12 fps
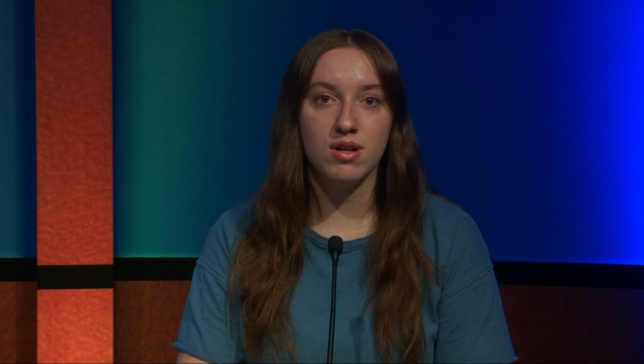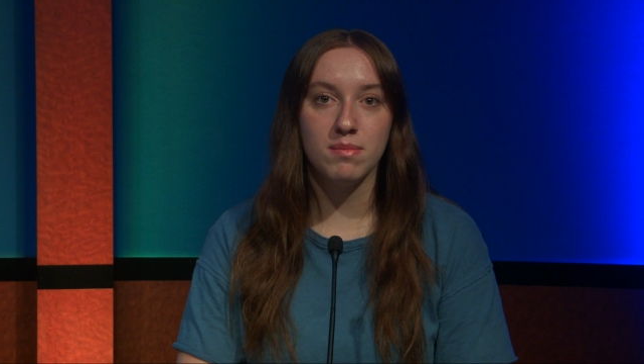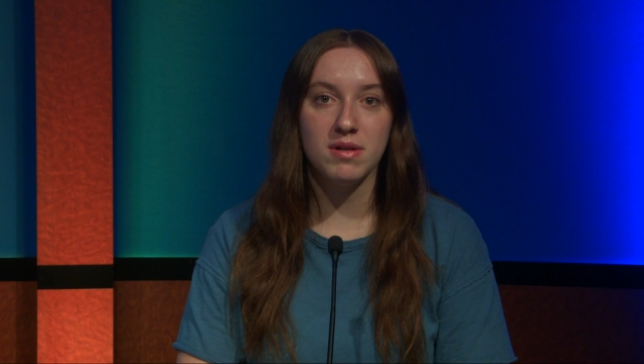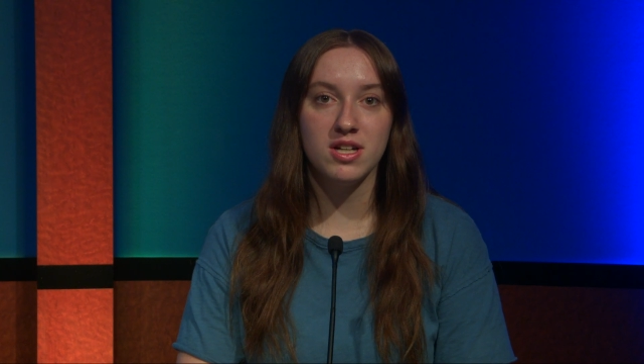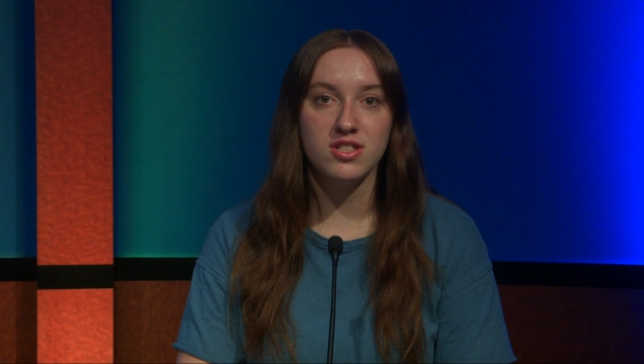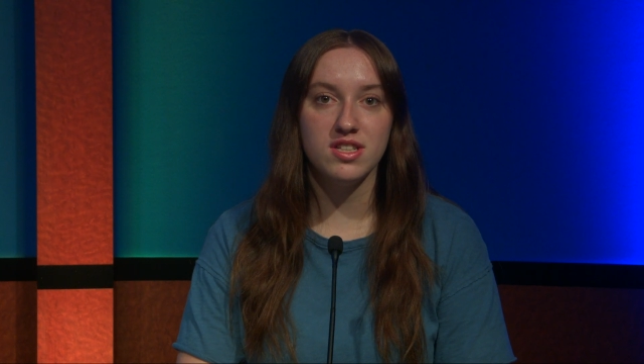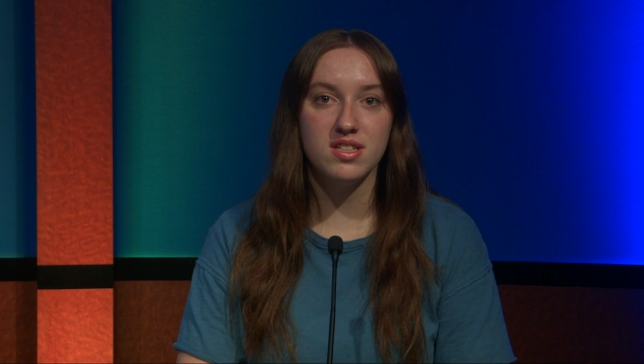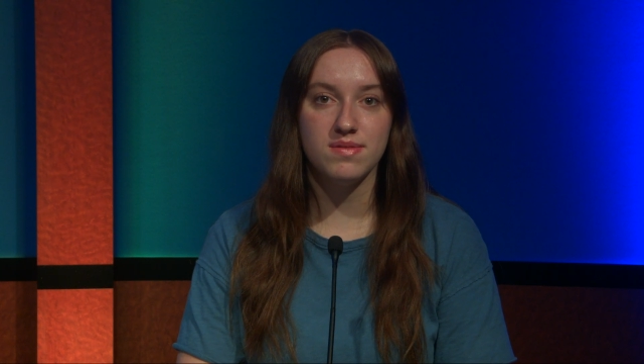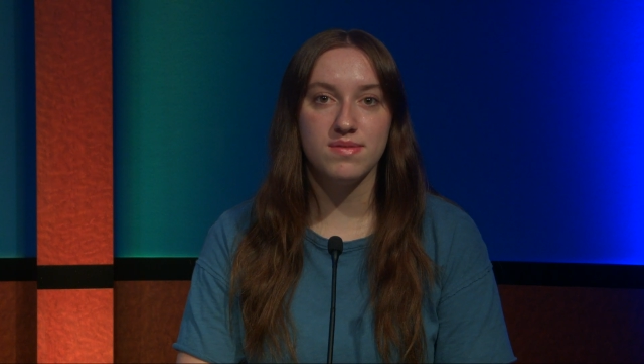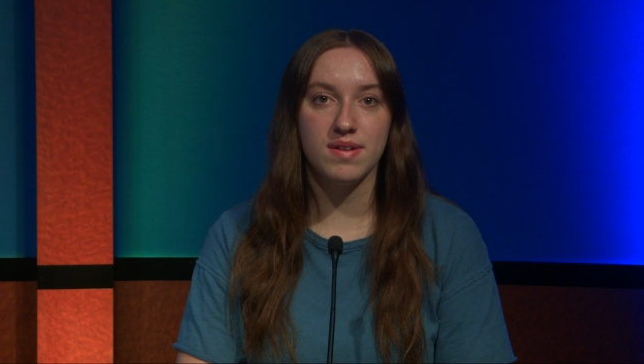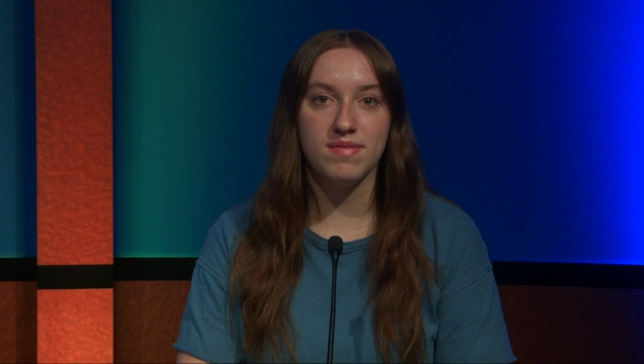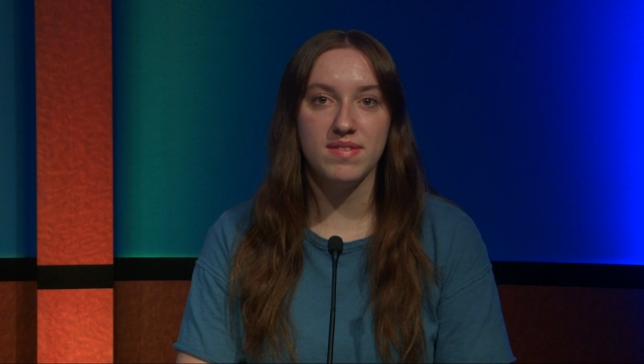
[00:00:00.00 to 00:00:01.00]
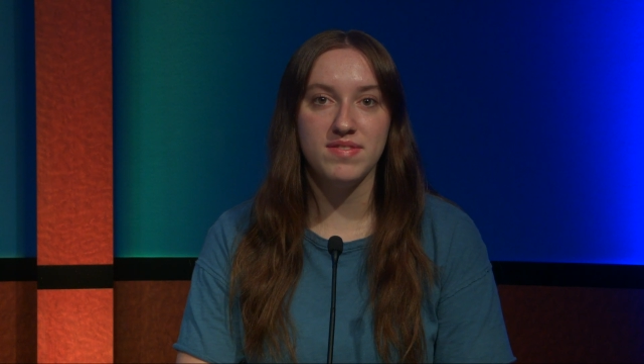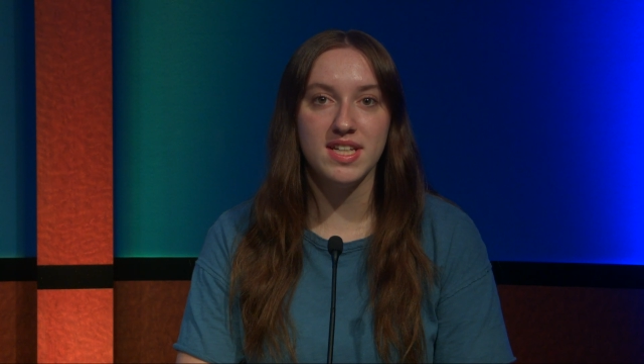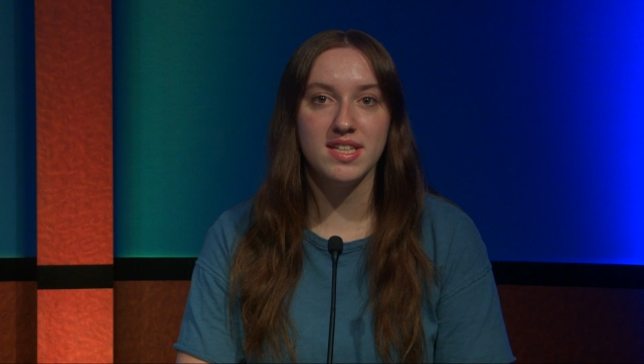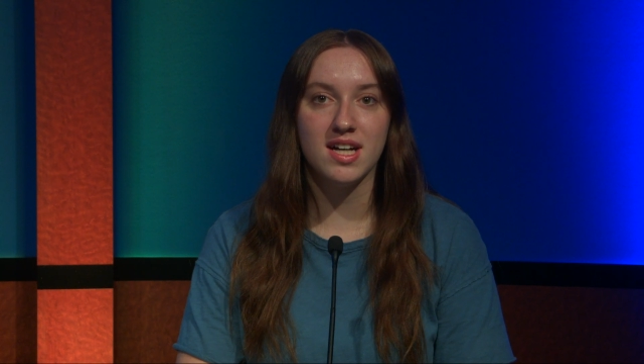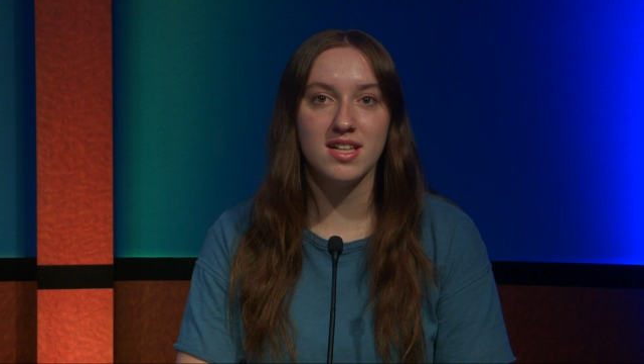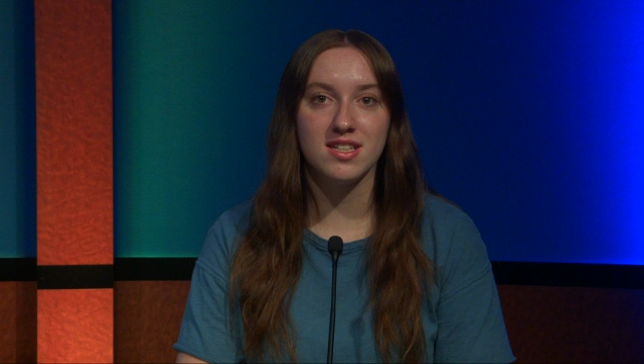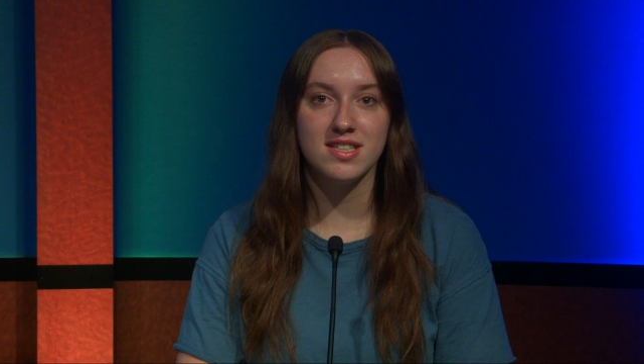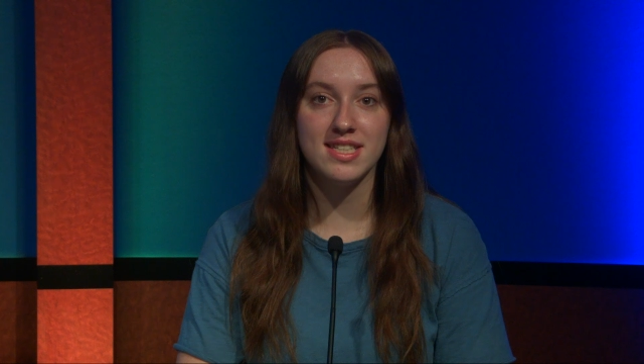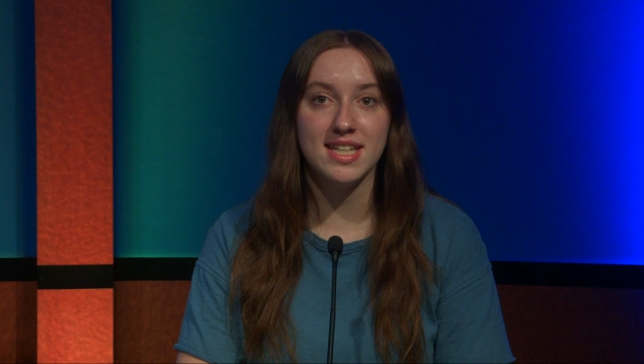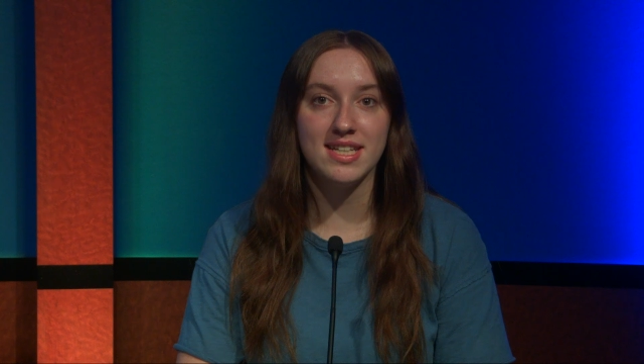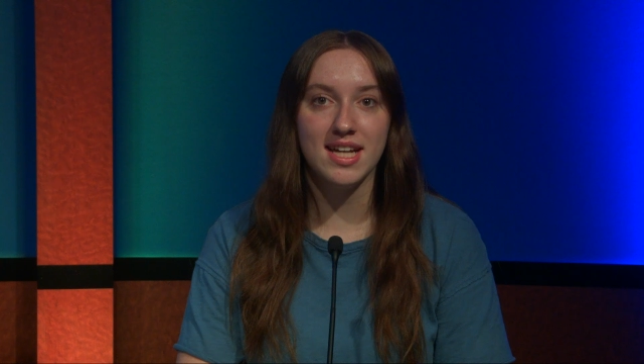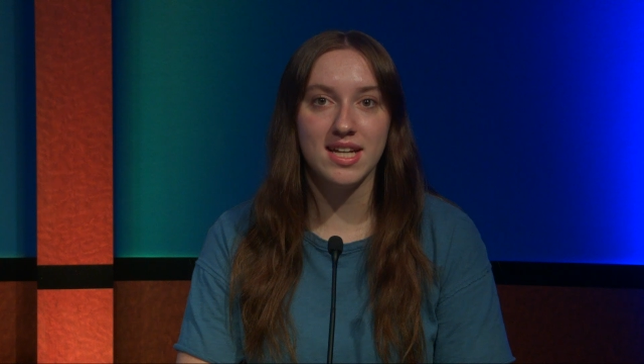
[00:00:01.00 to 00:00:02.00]
or purchased for $15
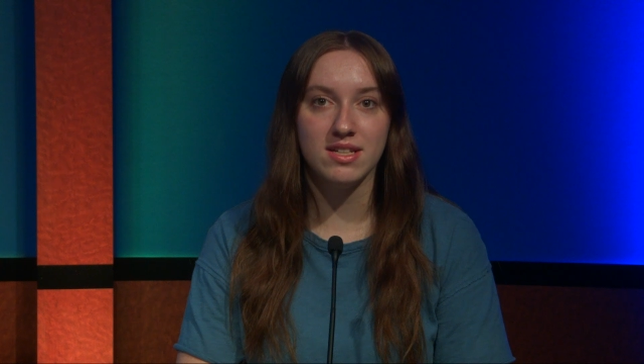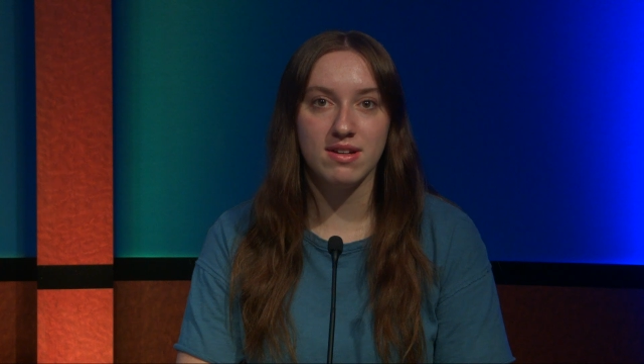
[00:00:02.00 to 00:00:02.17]
today